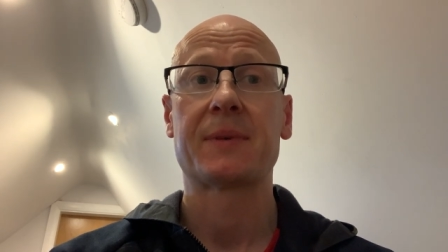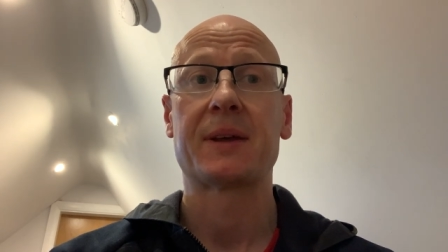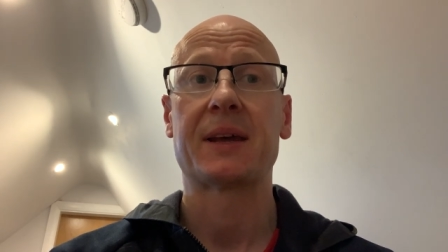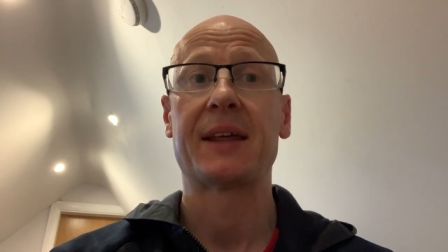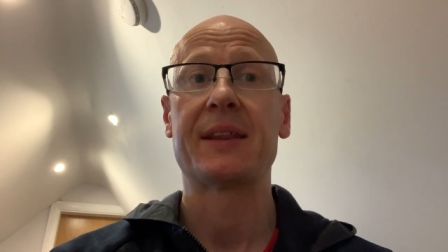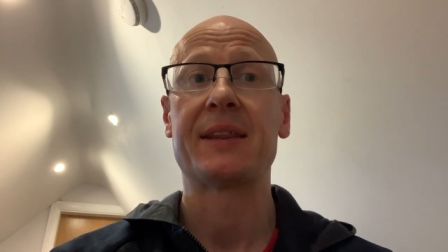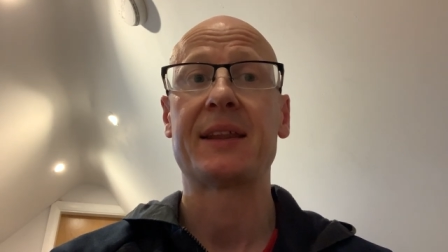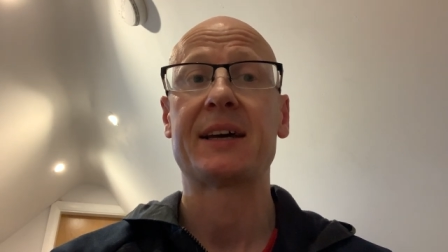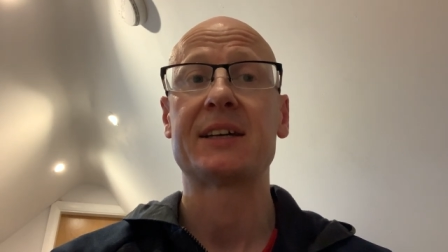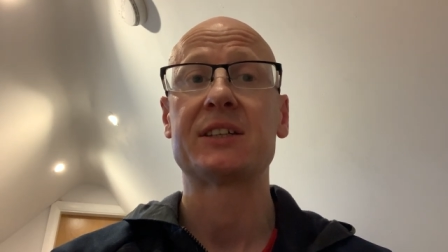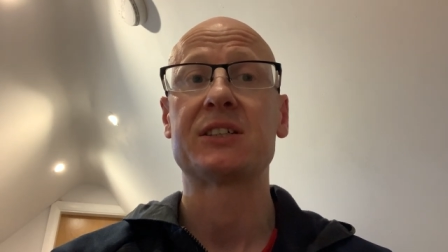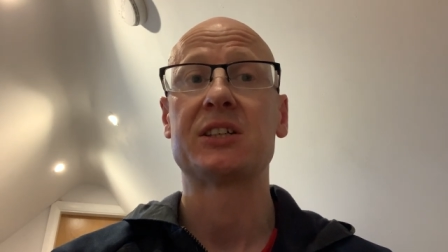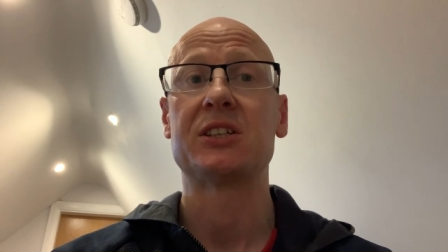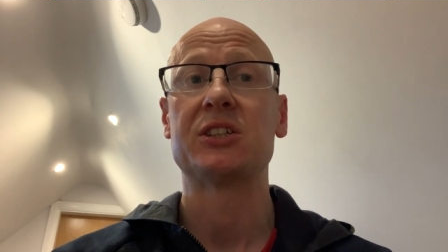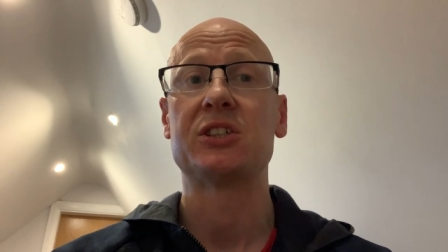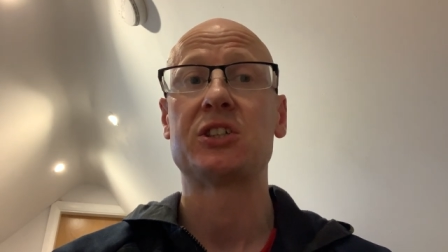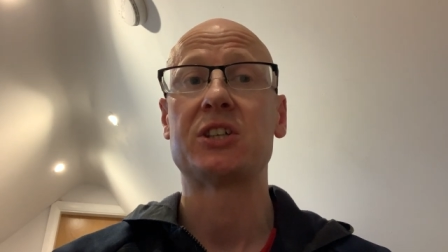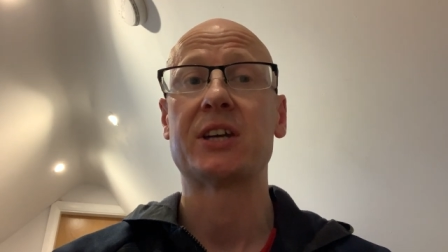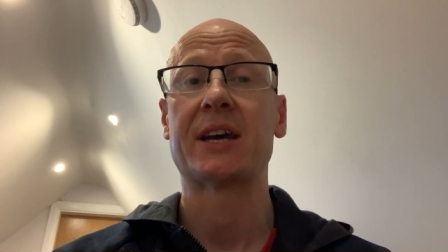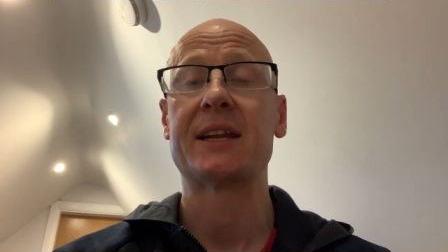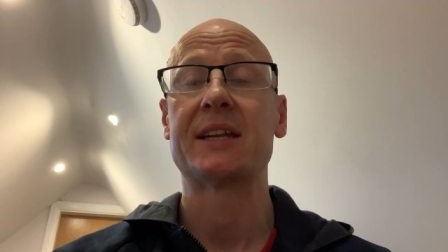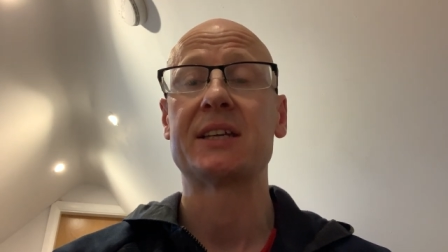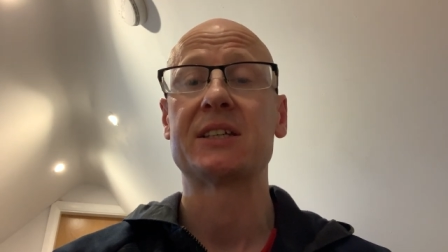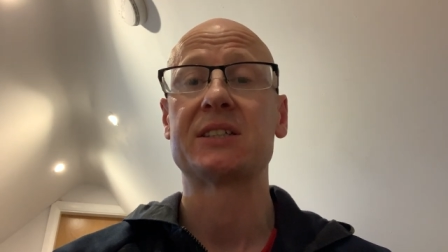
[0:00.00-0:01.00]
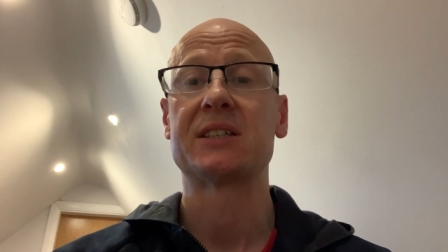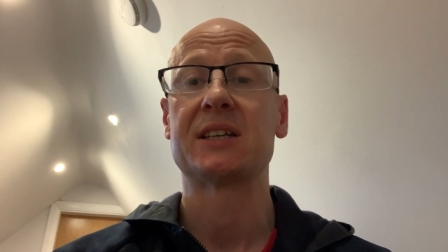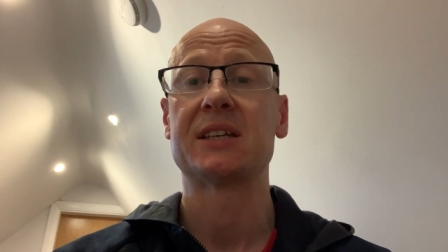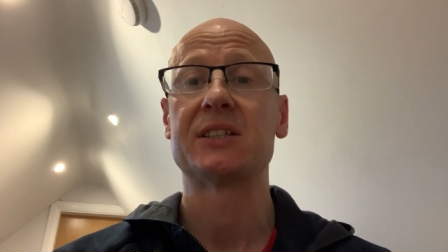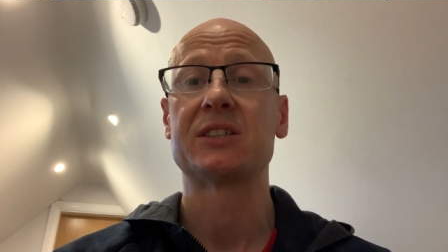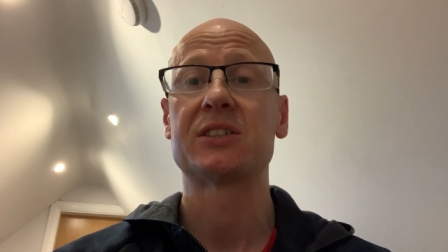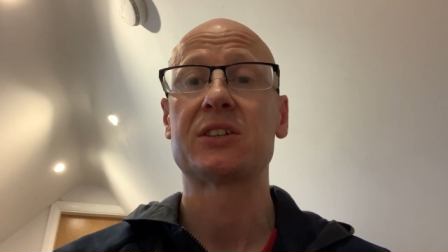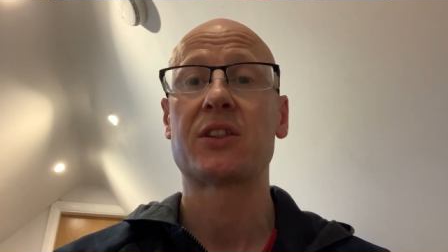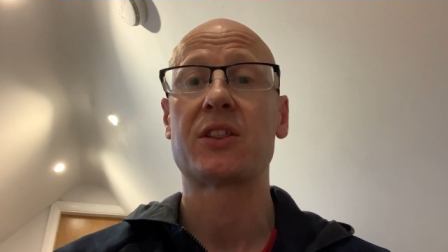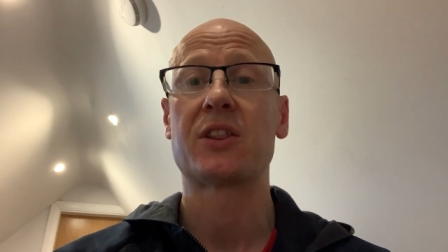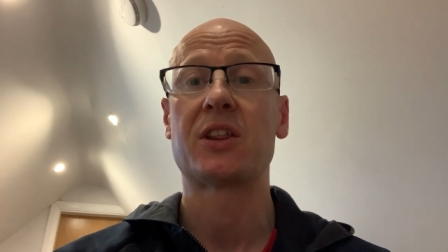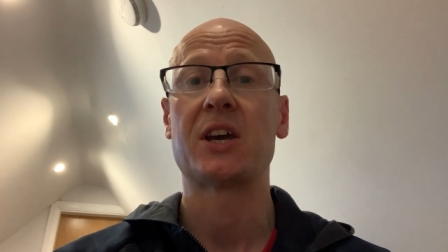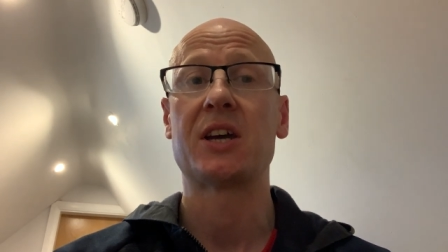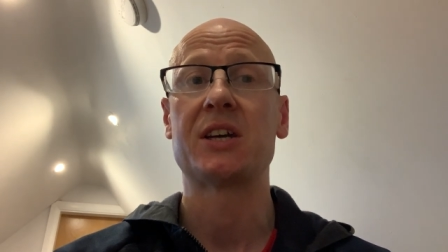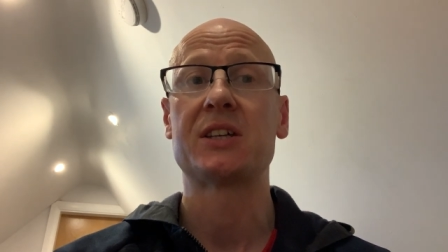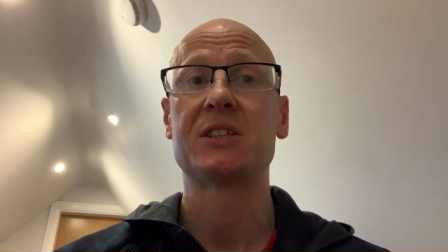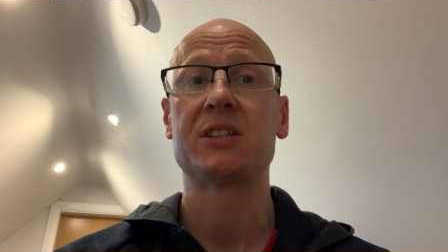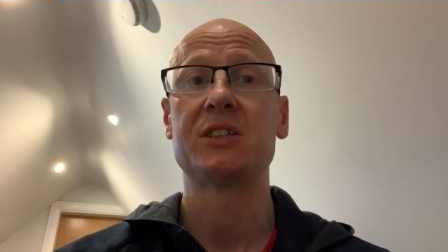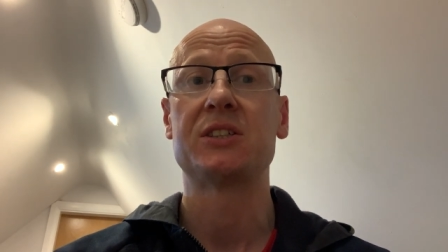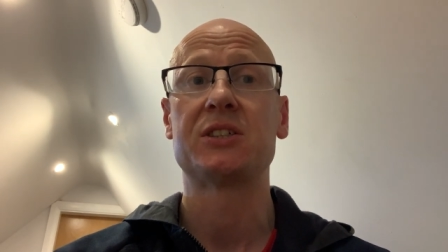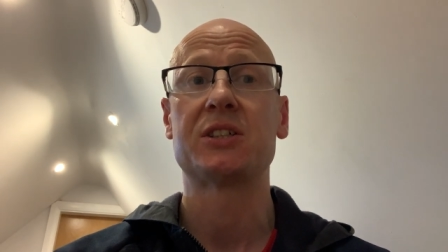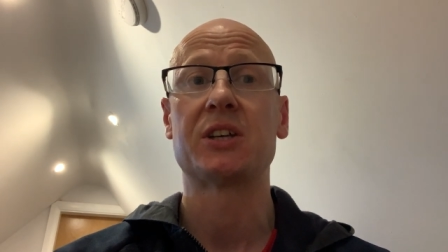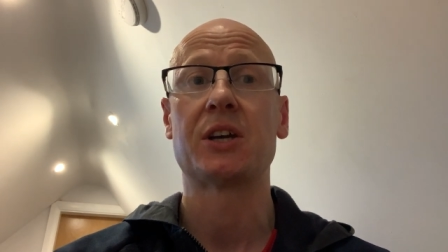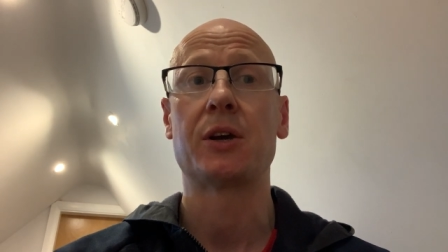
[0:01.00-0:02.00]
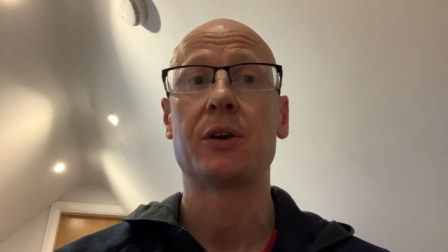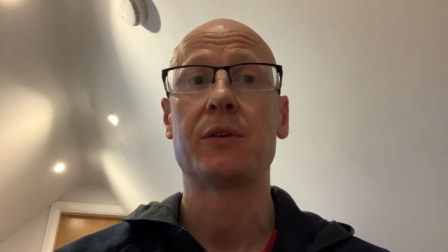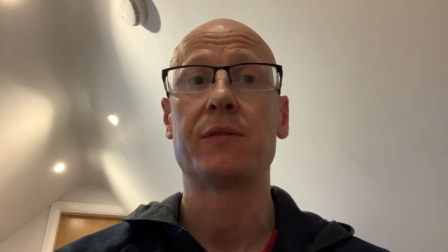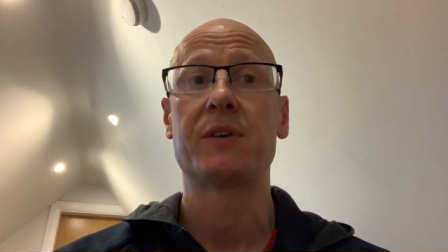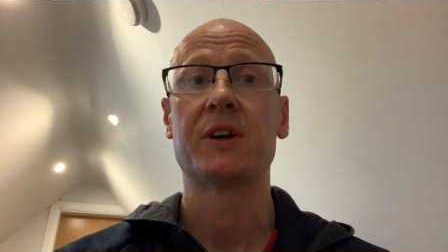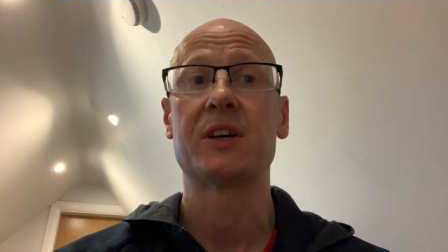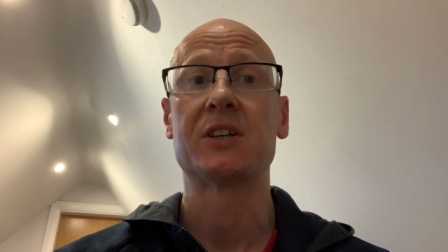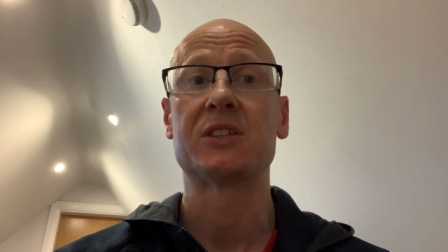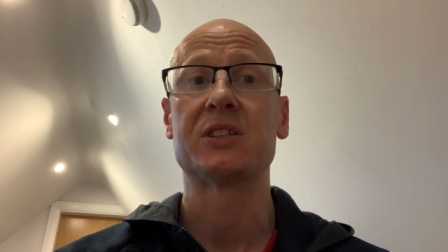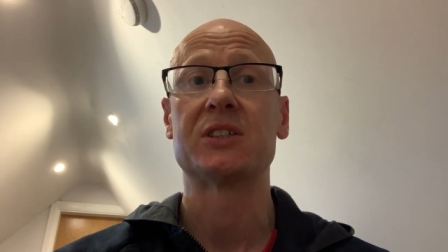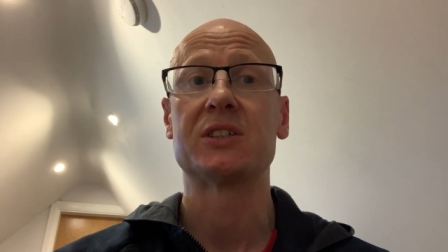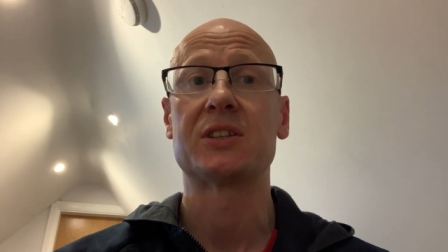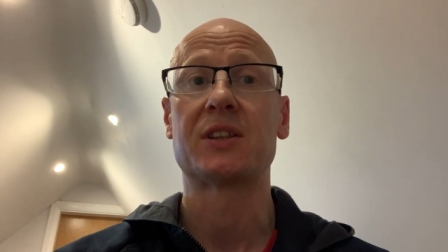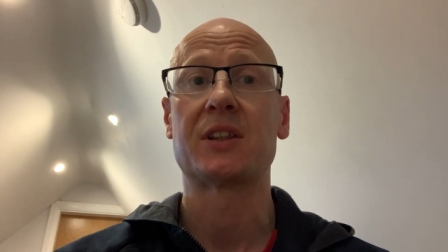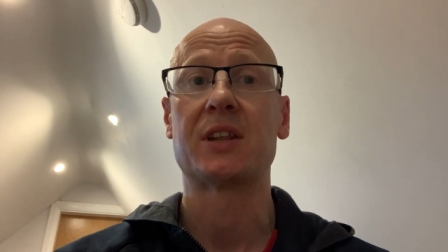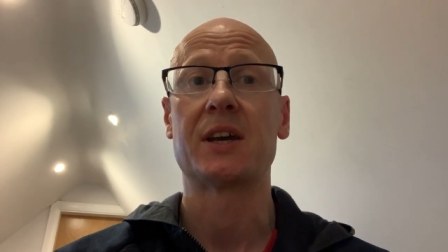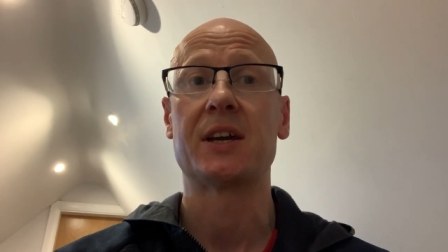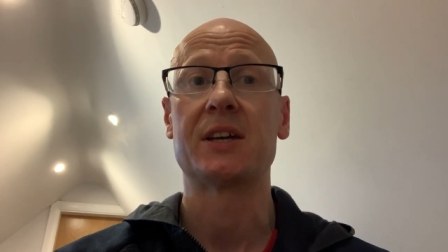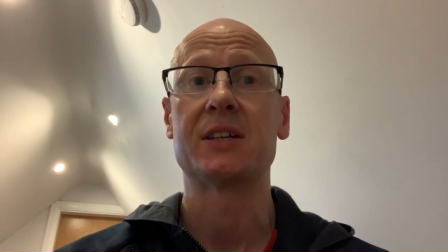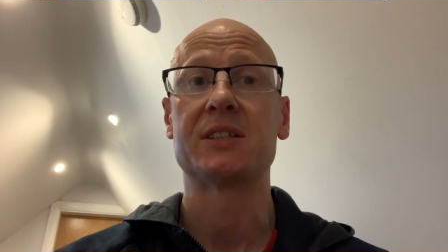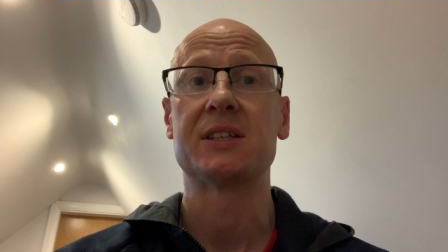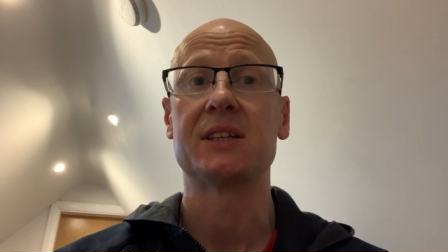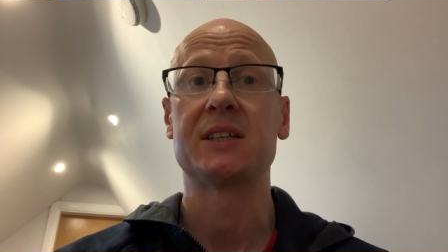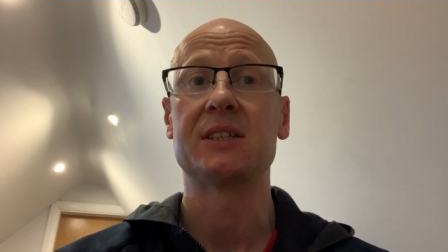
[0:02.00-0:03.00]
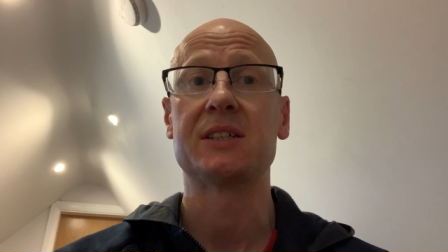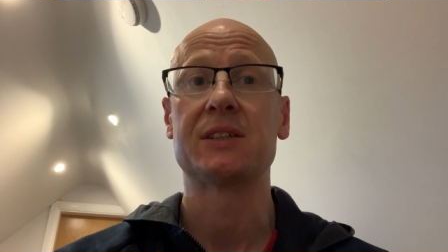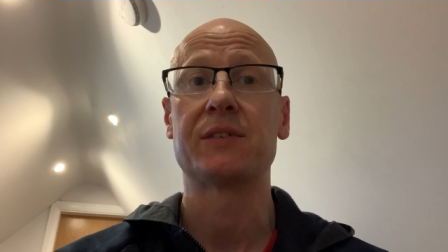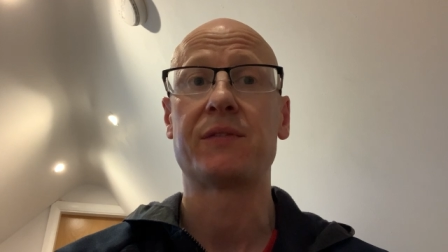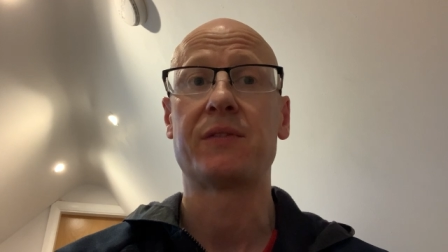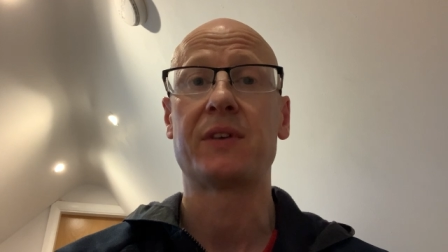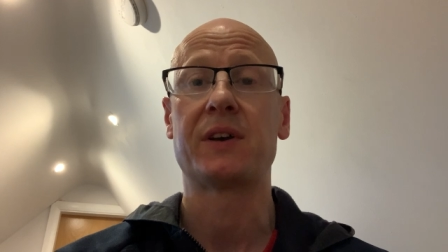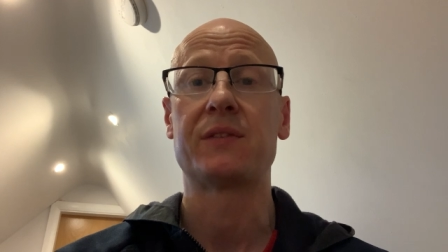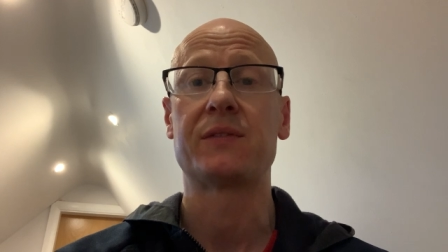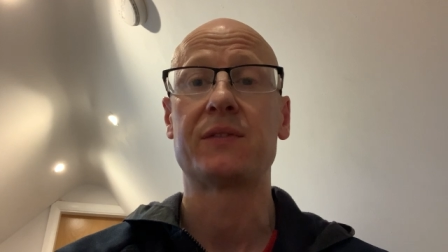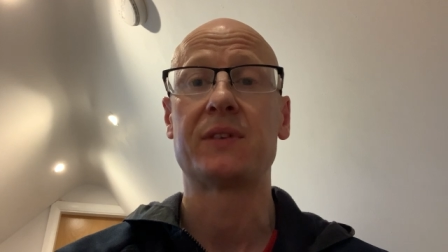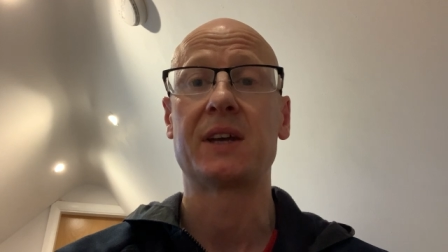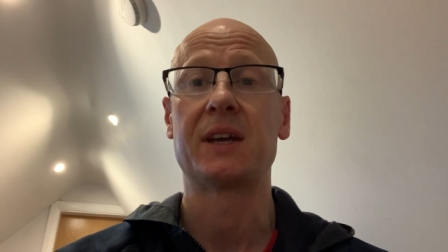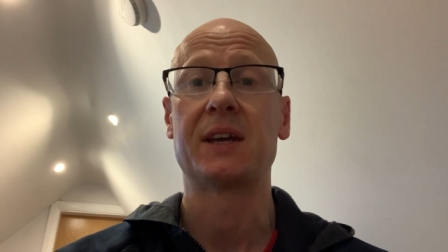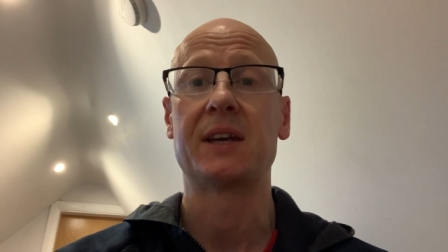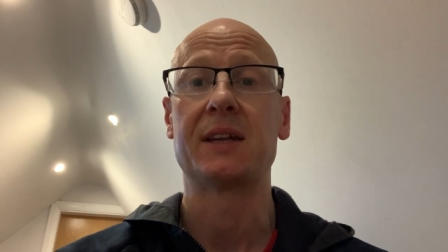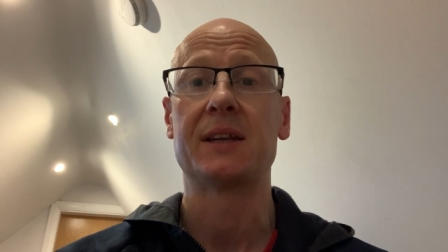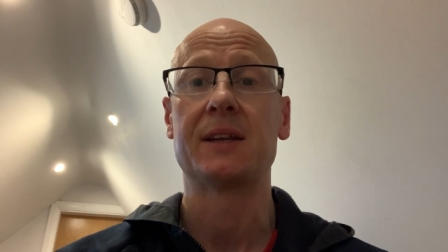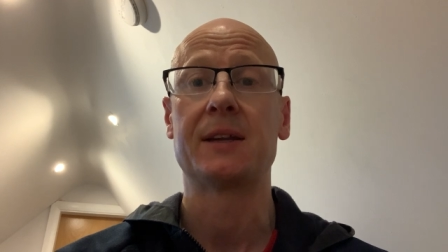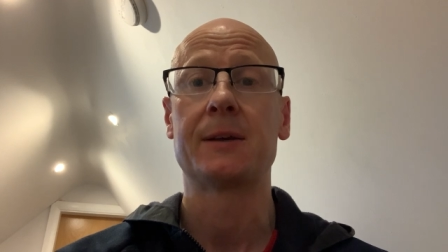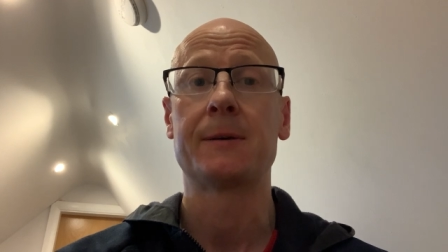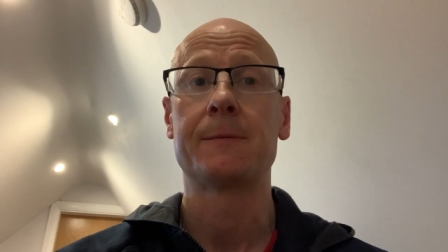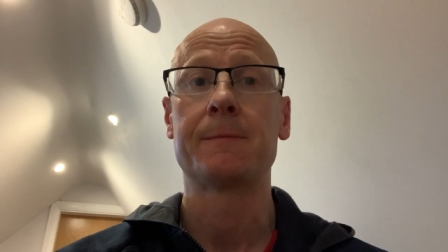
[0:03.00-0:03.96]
and that's in Genesis 32 verses 13 to 15.